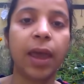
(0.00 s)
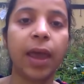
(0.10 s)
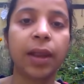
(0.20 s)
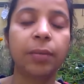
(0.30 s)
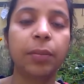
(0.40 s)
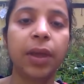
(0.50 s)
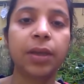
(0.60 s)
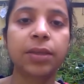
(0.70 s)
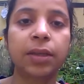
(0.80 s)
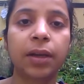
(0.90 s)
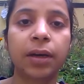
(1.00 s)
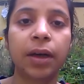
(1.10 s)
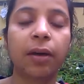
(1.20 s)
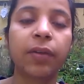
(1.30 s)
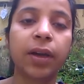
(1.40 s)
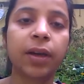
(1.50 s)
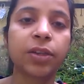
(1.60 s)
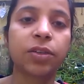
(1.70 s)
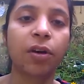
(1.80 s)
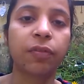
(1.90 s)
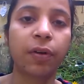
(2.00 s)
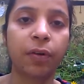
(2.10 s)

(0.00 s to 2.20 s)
and makes the awareness of